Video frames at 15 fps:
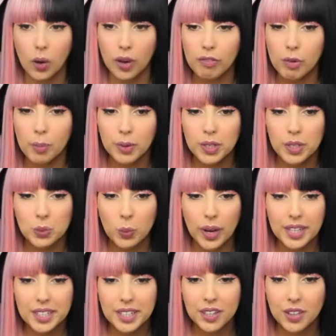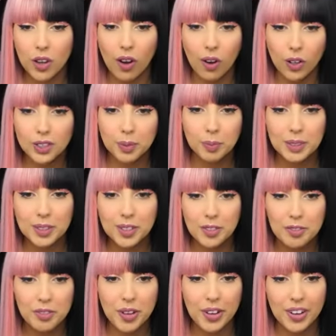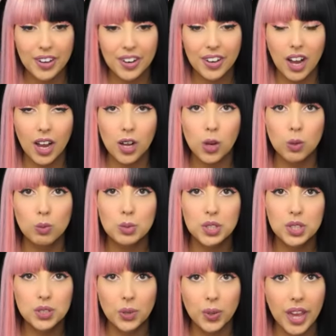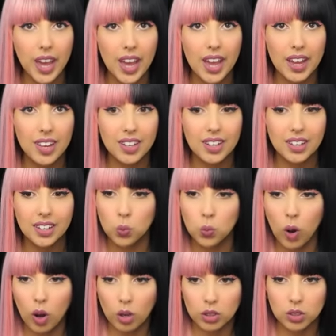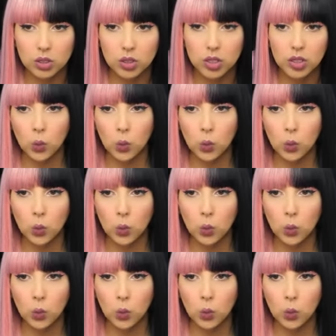Oh, everybody's waiting at the hospital for her. I hope she's okay. What?